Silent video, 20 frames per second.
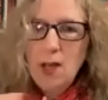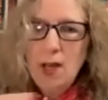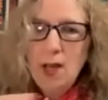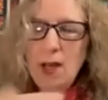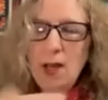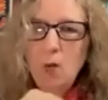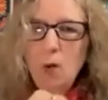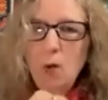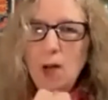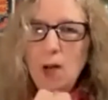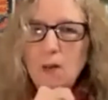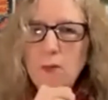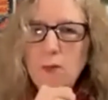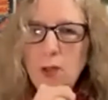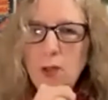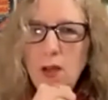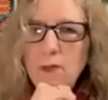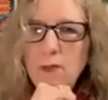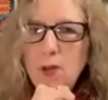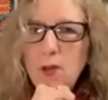And what I've
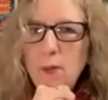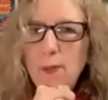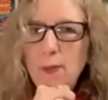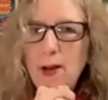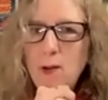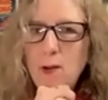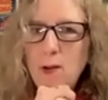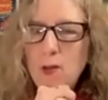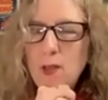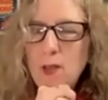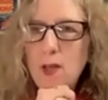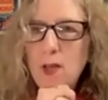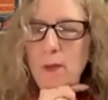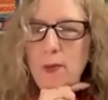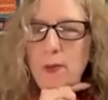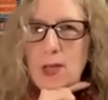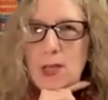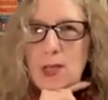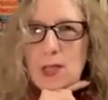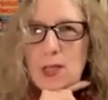loved about them
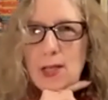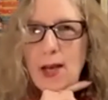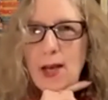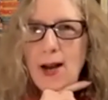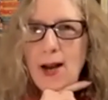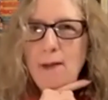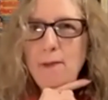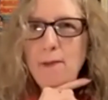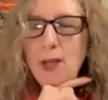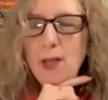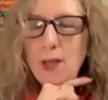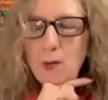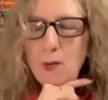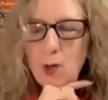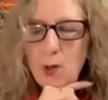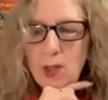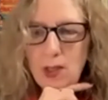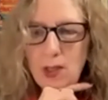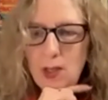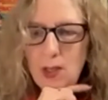is that I'm meeting
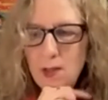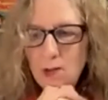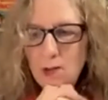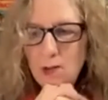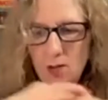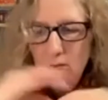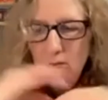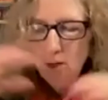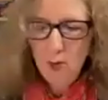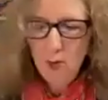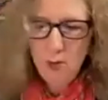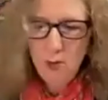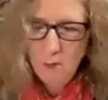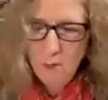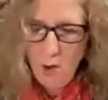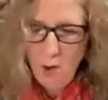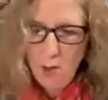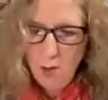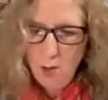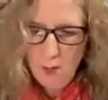with kids from
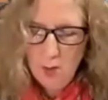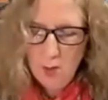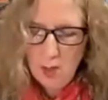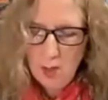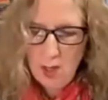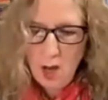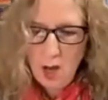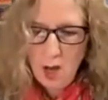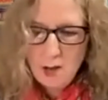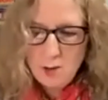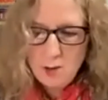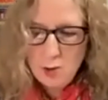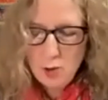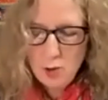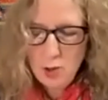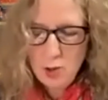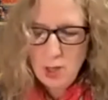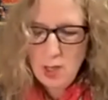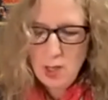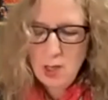all over the
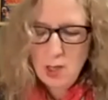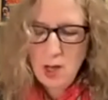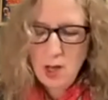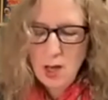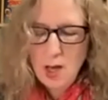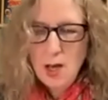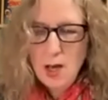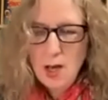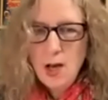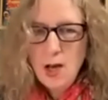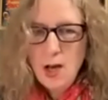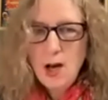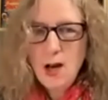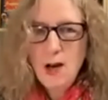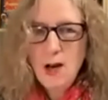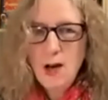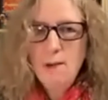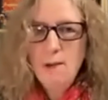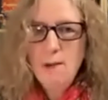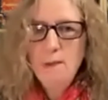country,
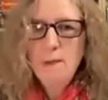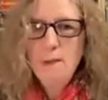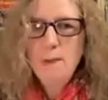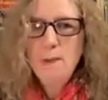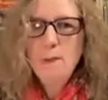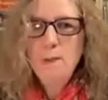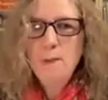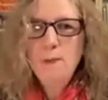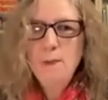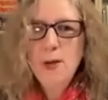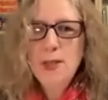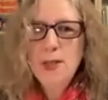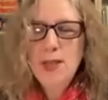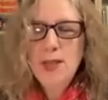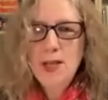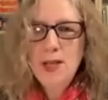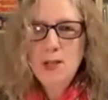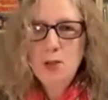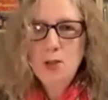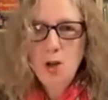but
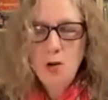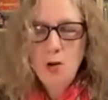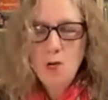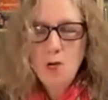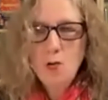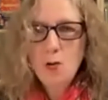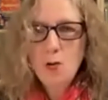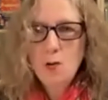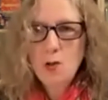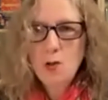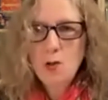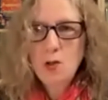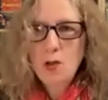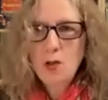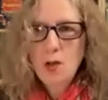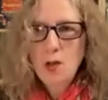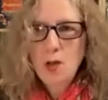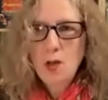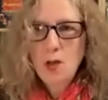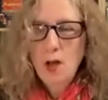they don't
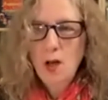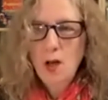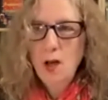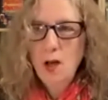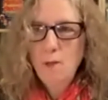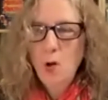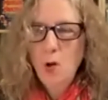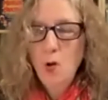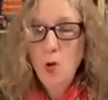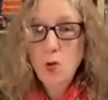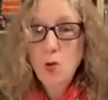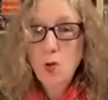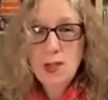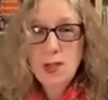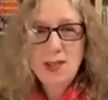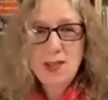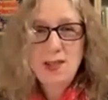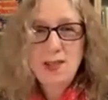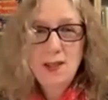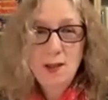hold
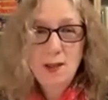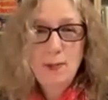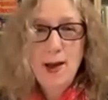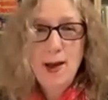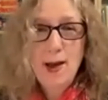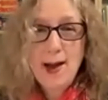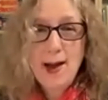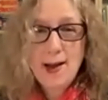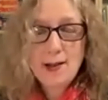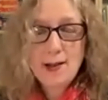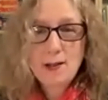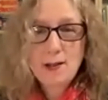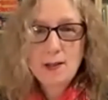anything back.